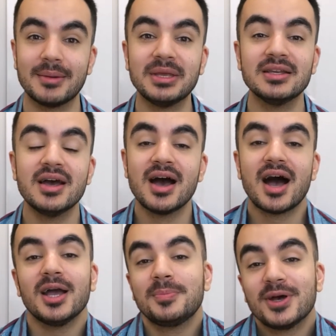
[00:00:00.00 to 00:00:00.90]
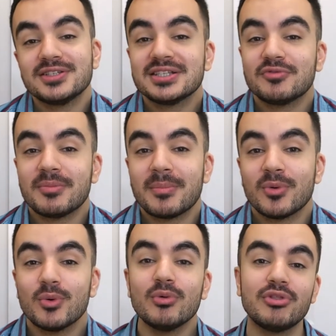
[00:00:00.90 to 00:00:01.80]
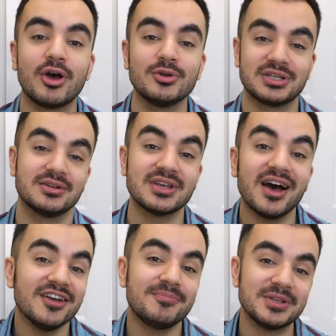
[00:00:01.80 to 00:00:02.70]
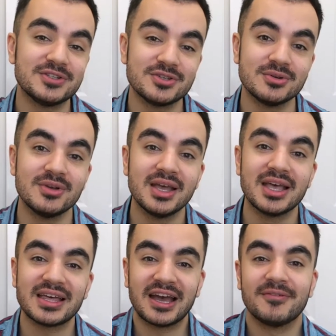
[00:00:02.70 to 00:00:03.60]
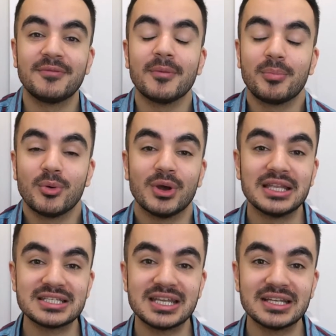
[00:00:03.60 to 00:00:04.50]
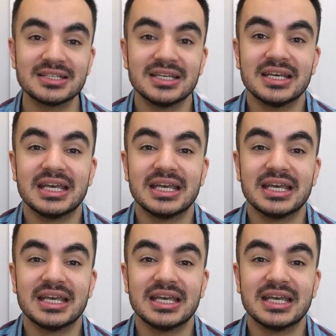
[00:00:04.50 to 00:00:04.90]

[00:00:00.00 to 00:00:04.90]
I mean, I personally remember all the hotels I've been to that have poor internet.